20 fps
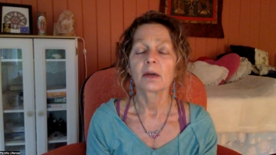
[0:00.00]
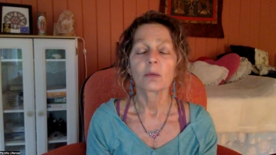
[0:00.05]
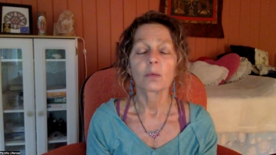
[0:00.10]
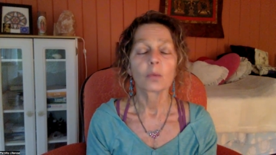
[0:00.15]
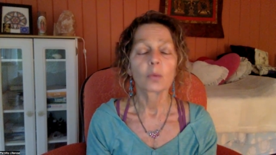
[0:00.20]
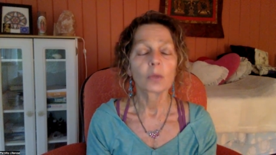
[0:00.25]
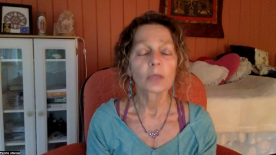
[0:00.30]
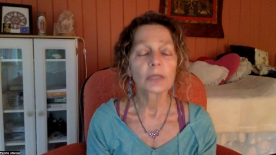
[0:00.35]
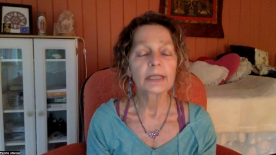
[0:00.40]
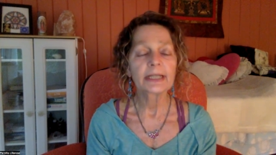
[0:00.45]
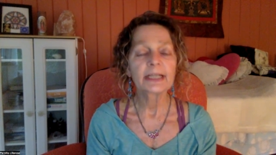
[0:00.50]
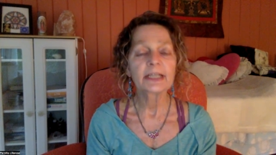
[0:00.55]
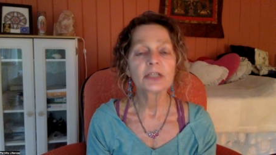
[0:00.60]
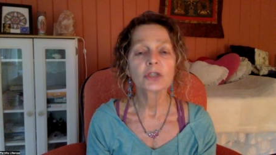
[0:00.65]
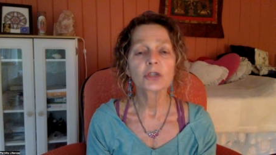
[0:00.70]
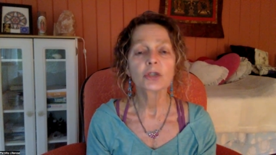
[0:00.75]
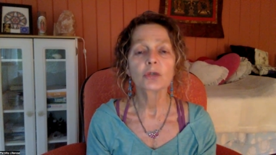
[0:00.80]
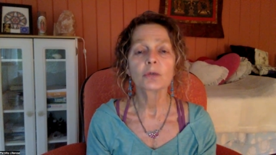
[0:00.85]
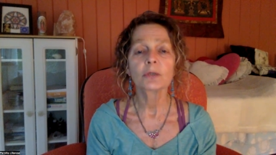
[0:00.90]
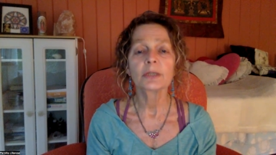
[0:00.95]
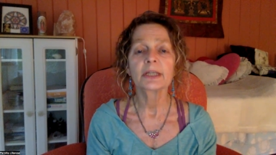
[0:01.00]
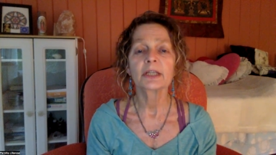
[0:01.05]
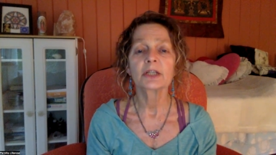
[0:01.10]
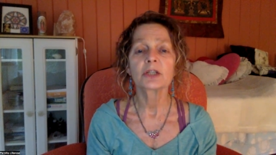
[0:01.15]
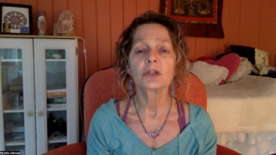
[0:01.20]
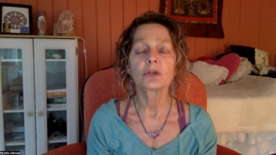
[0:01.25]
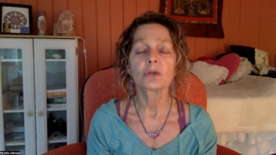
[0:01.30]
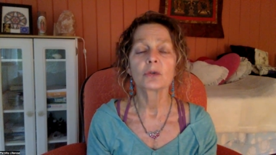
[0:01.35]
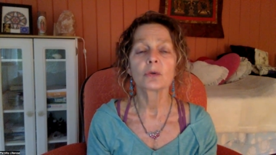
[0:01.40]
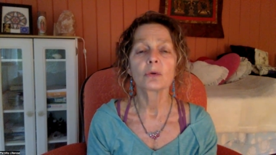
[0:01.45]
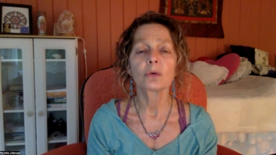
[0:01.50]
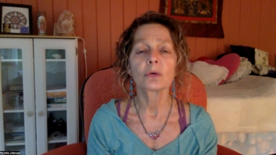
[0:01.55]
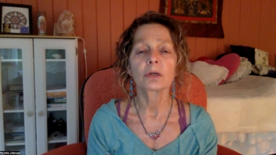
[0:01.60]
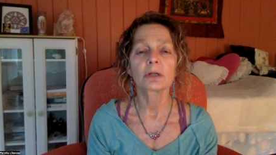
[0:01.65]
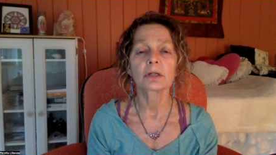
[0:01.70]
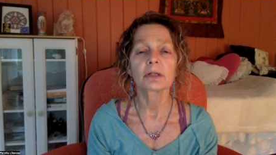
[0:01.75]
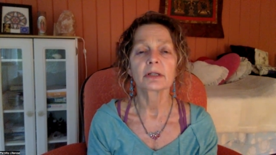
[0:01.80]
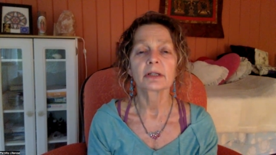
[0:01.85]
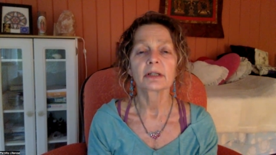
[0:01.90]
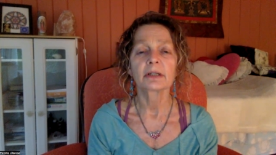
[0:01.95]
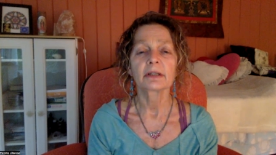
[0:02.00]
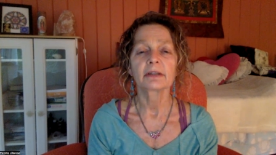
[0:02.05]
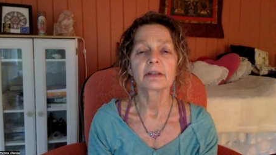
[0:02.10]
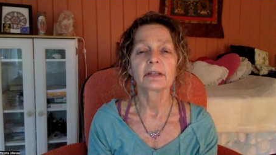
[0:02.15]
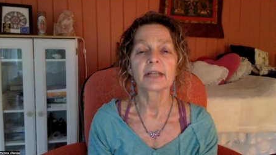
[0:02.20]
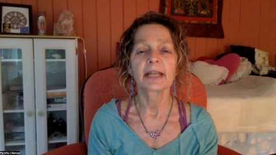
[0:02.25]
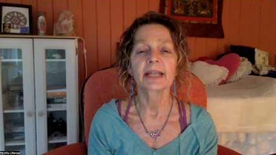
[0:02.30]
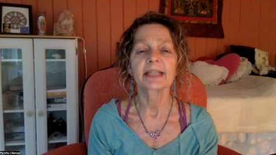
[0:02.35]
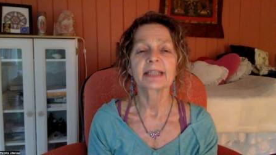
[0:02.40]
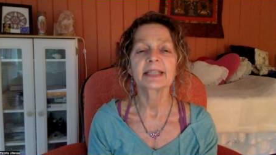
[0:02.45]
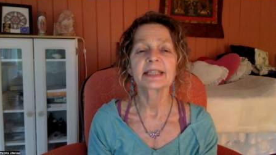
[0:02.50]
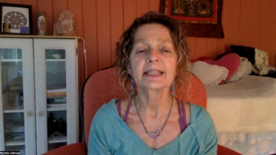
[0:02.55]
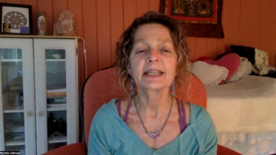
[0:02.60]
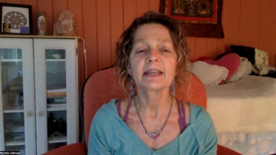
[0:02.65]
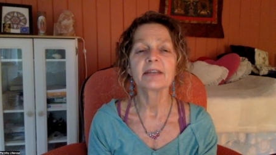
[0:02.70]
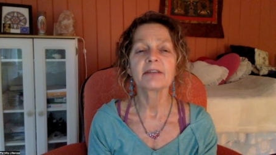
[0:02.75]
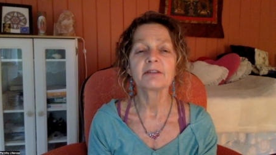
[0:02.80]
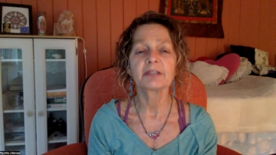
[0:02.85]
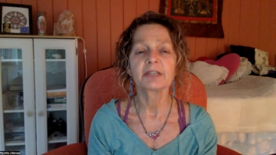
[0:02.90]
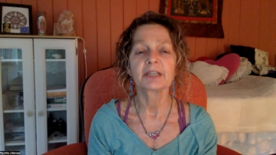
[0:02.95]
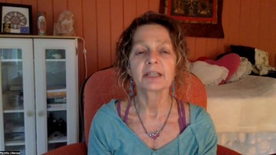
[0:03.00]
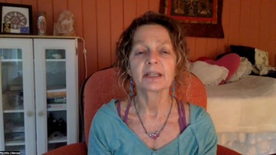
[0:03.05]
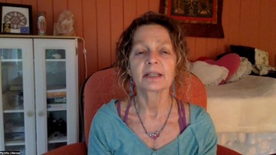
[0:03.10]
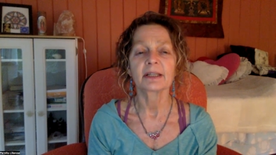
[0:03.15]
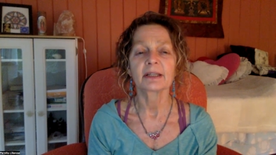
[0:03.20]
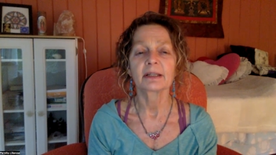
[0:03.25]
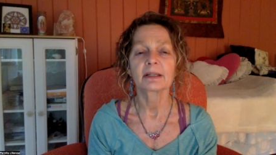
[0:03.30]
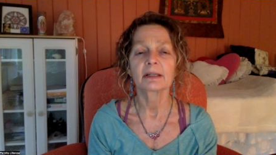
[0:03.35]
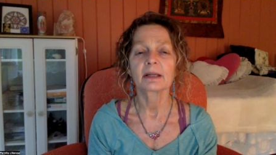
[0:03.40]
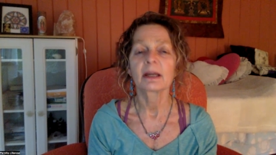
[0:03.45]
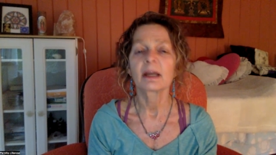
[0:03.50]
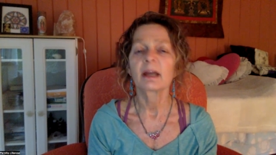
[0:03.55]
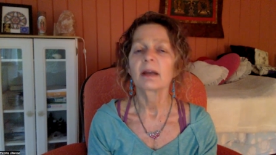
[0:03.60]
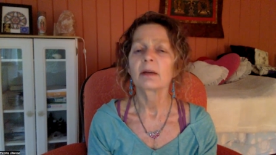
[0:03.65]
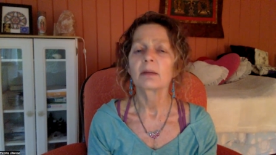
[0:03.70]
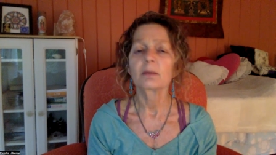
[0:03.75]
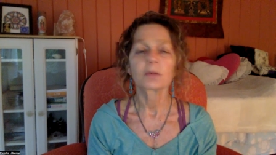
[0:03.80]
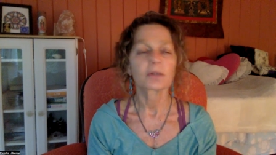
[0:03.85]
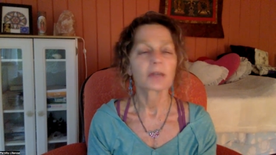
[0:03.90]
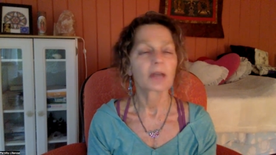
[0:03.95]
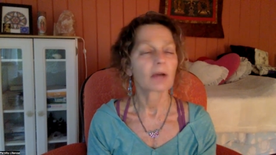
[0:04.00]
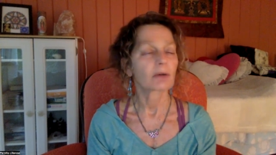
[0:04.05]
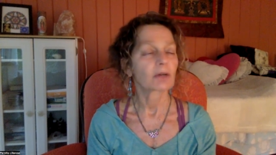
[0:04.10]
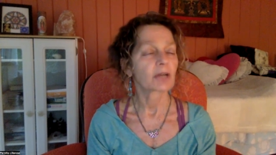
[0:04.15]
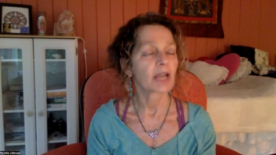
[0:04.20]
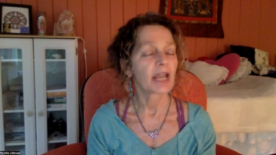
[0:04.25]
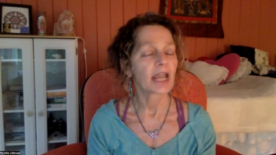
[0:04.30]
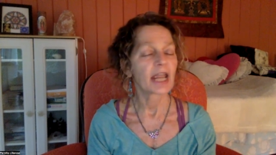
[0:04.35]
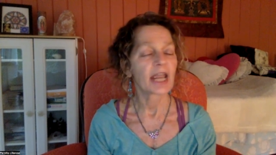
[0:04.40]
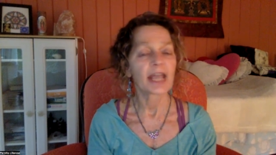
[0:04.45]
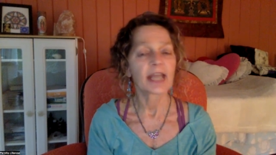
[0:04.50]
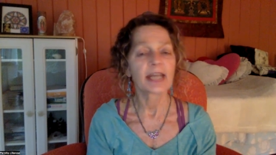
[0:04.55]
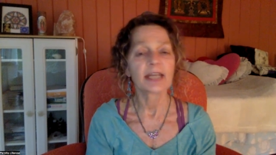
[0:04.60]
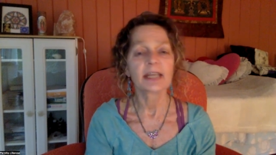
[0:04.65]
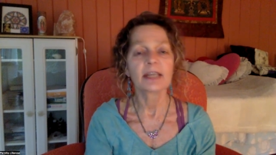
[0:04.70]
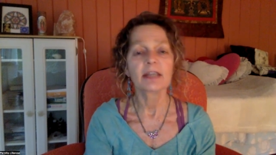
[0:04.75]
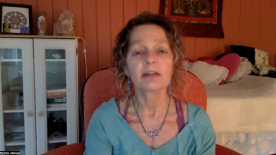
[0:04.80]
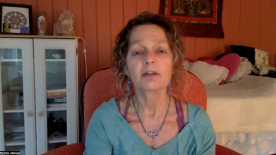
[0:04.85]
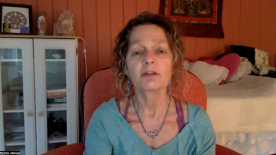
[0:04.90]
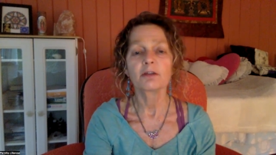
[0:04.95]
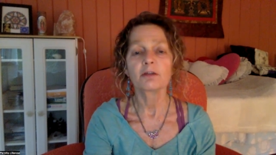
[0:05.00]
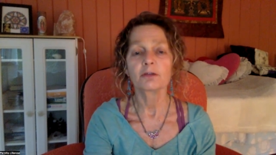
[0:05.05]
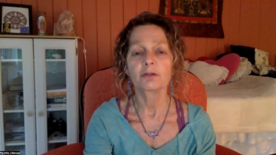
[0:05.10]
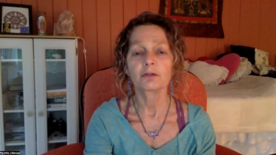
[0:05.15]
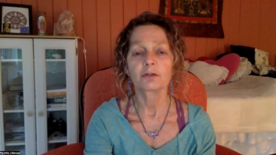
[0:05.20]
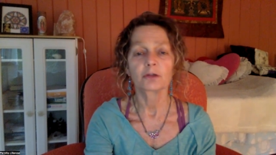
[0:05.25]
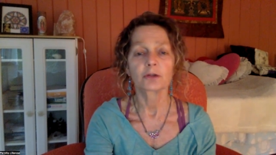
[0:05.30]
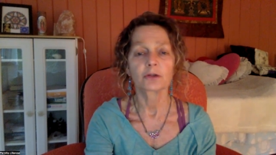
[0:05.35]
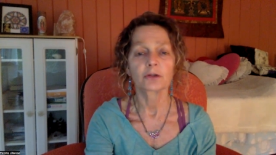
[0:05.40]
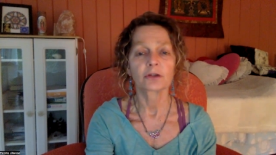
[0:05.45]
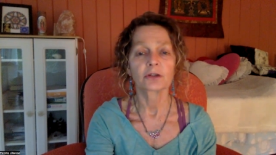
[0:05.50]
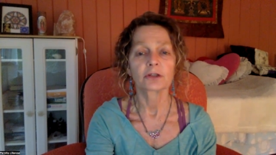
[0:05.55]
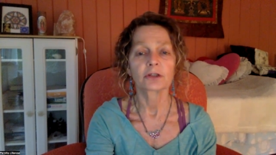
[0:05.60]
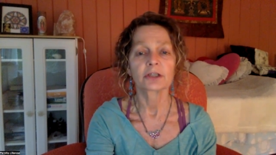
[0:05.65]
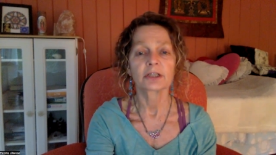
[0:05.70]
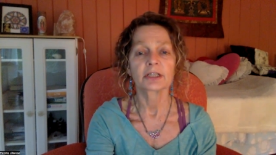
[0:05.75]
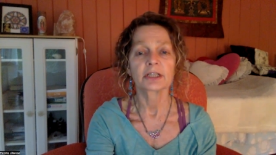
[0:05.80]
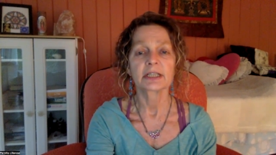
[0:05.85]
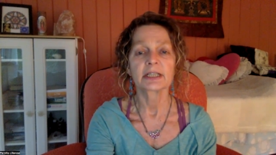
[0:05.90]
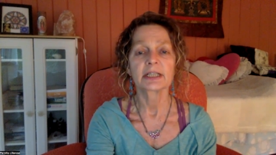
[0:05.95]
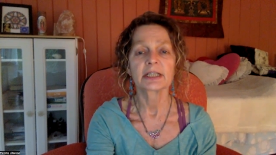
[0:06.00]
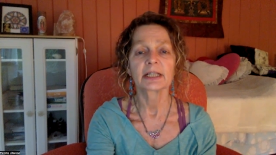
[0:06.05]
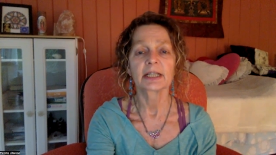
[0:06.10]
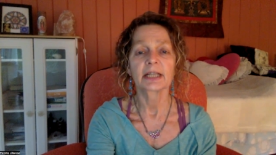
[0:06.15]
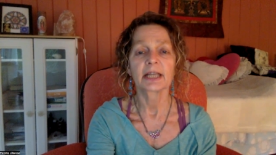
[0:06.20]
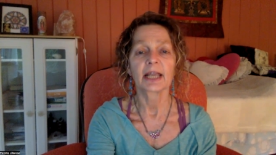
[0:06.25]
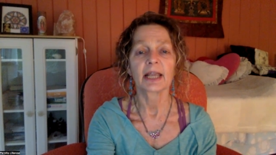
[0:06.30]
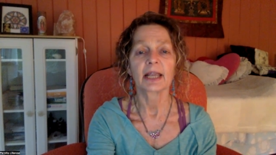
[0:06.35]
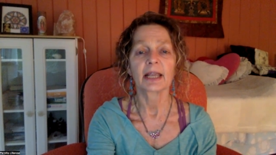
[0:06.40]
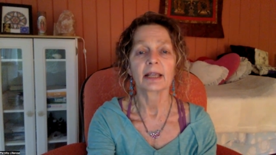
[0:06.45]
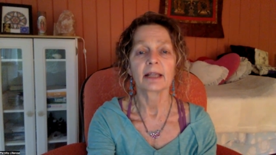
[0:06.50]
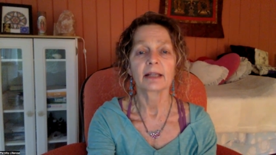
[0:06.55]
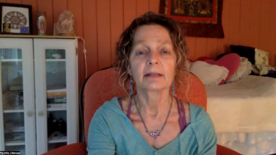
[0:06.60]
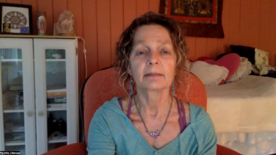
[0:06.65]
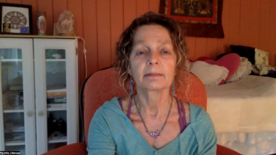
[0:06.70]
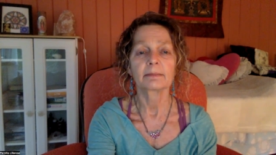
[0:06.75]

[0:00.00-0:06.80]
willing to ignore the negativity without any further delay,